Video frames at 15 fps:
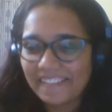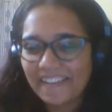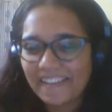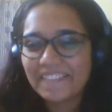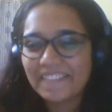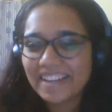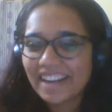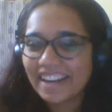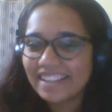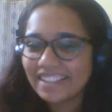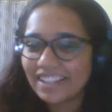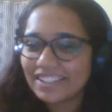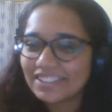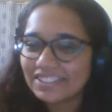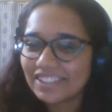Amarkant
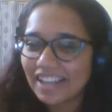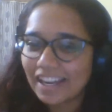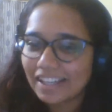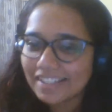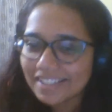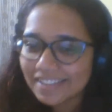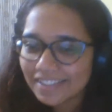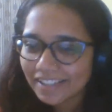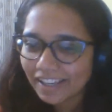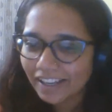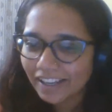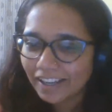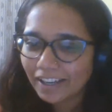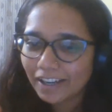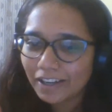Thakur asks,
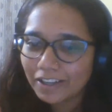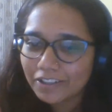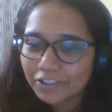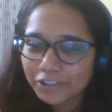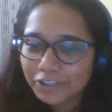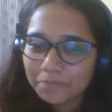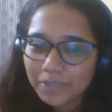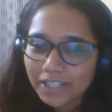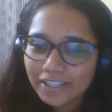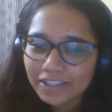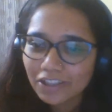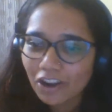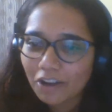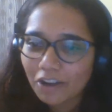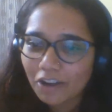could you please
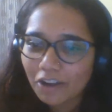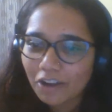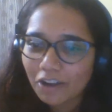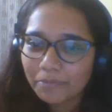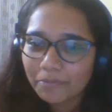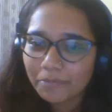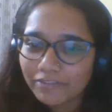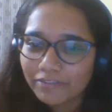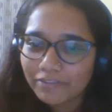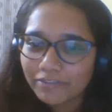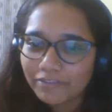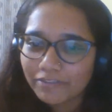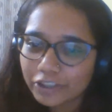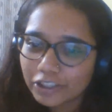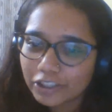comment briefly
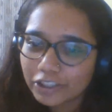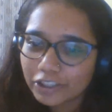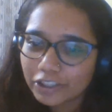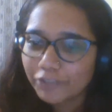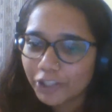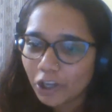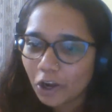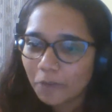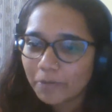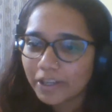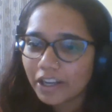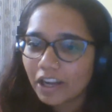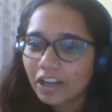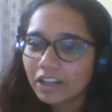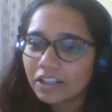on the
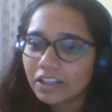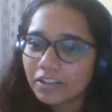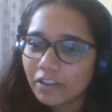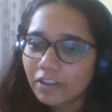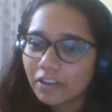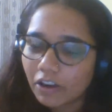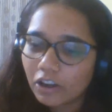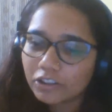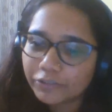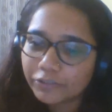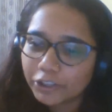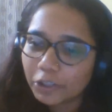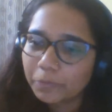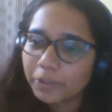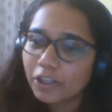phenomena
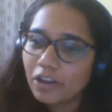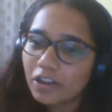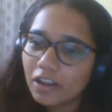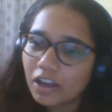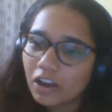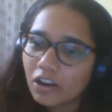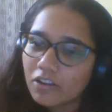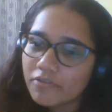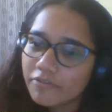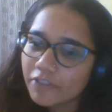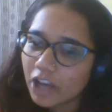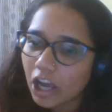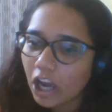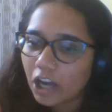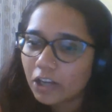of
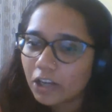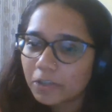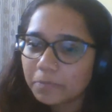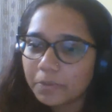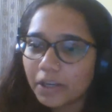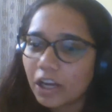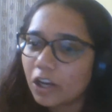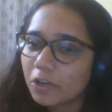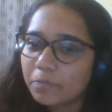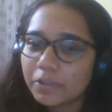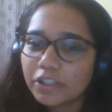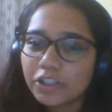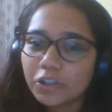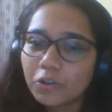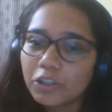
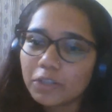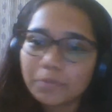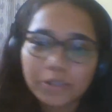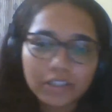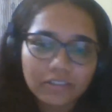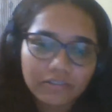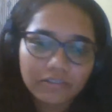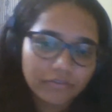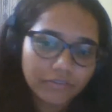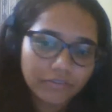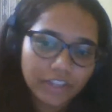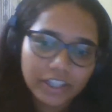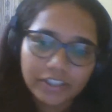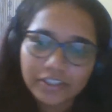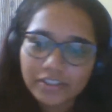urban neoliberal
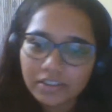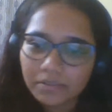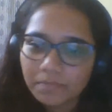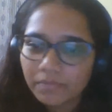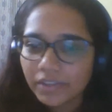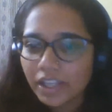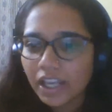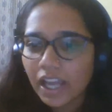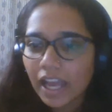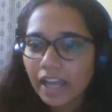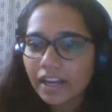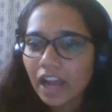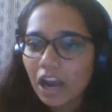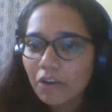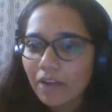veganism,
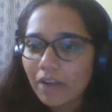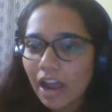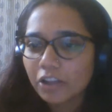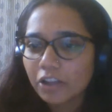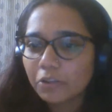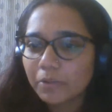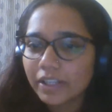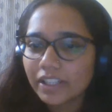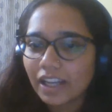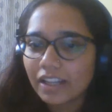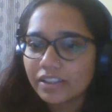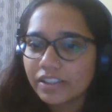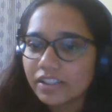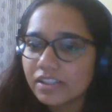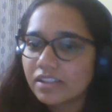and how adequate
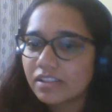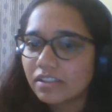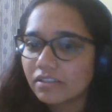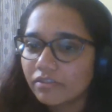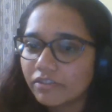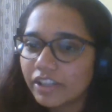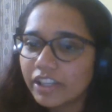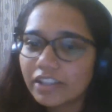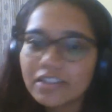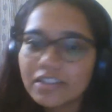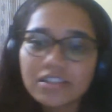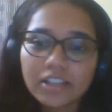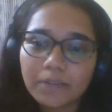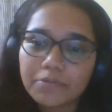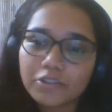are these vegan
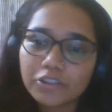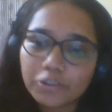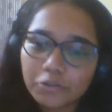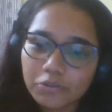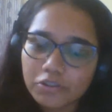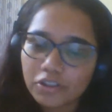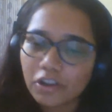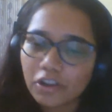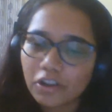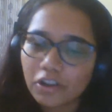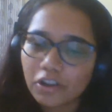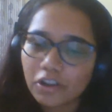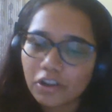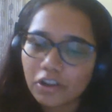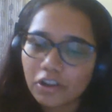substitutes of
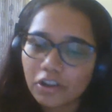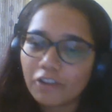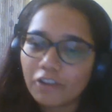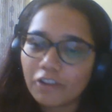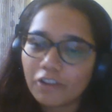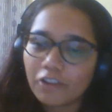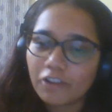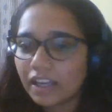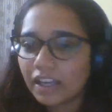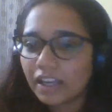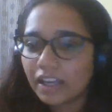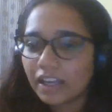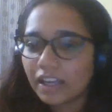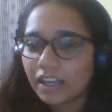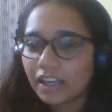milk
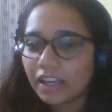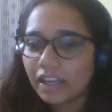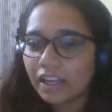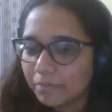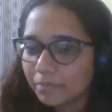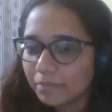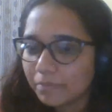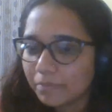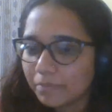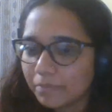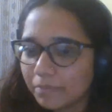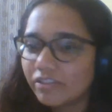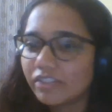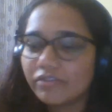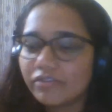and meat,
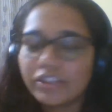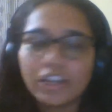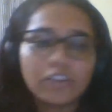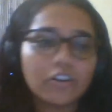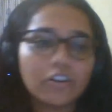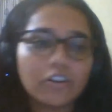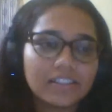even if they're not